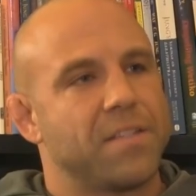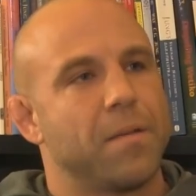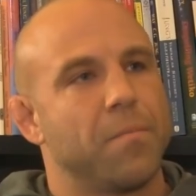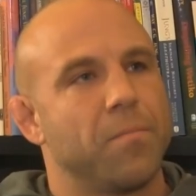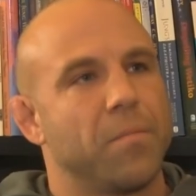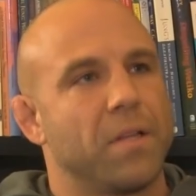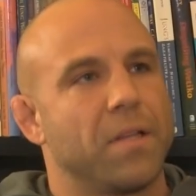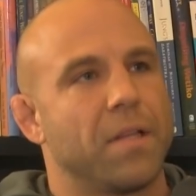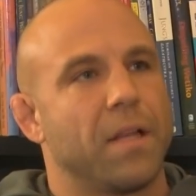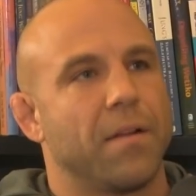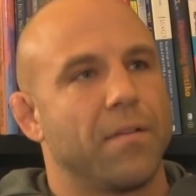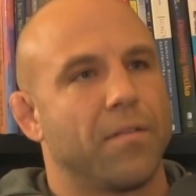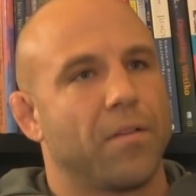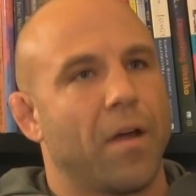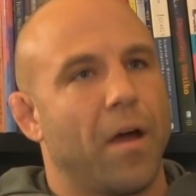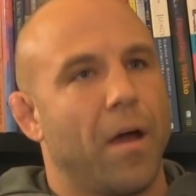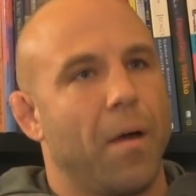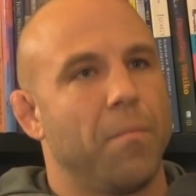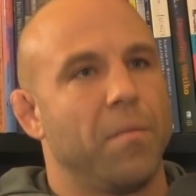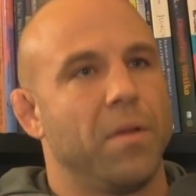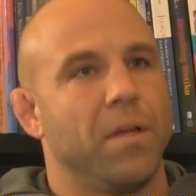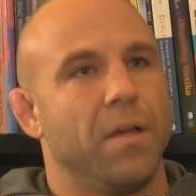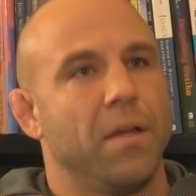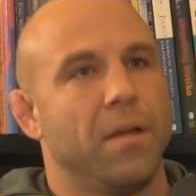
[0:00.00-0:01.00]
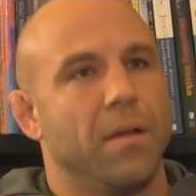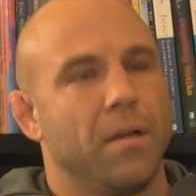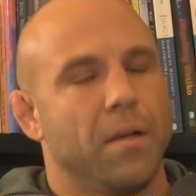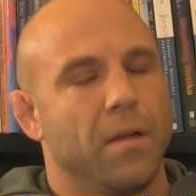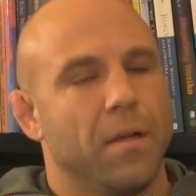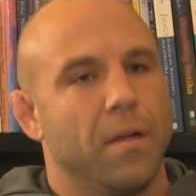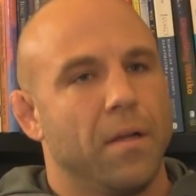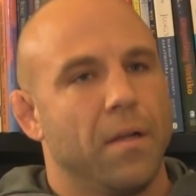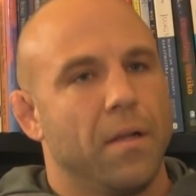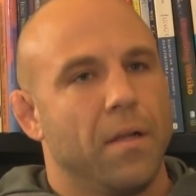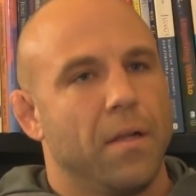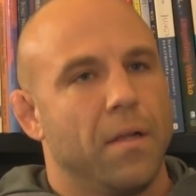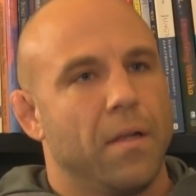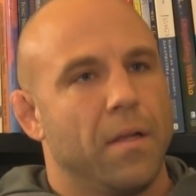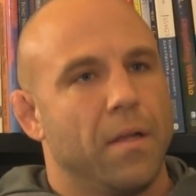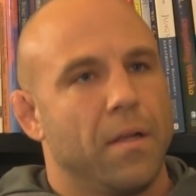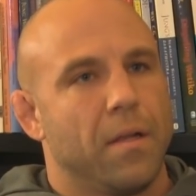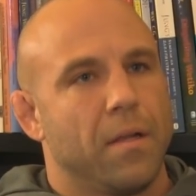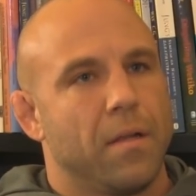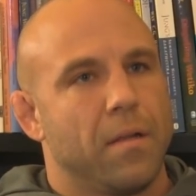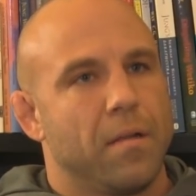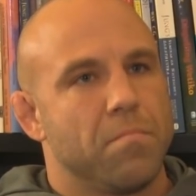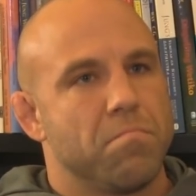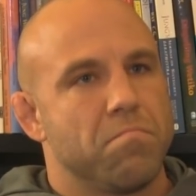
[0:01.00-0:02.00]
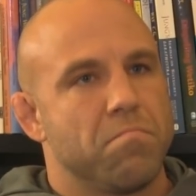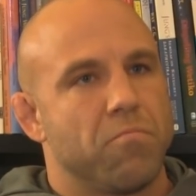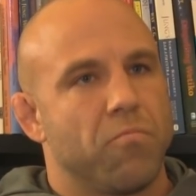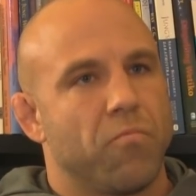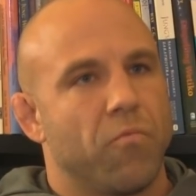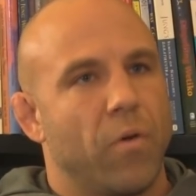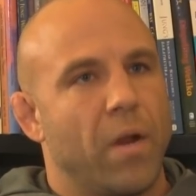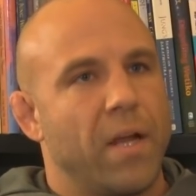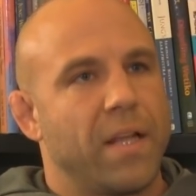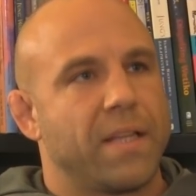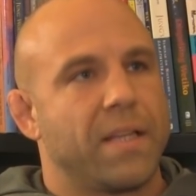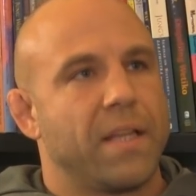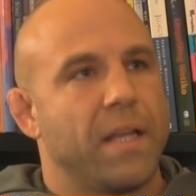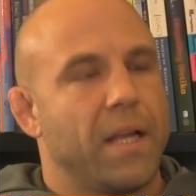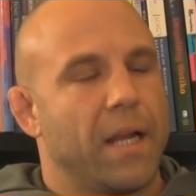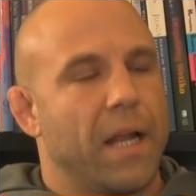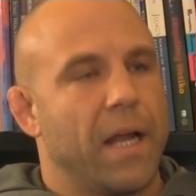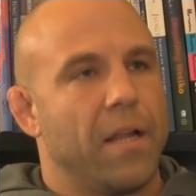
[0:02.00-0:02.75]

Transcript: something that taught me right then.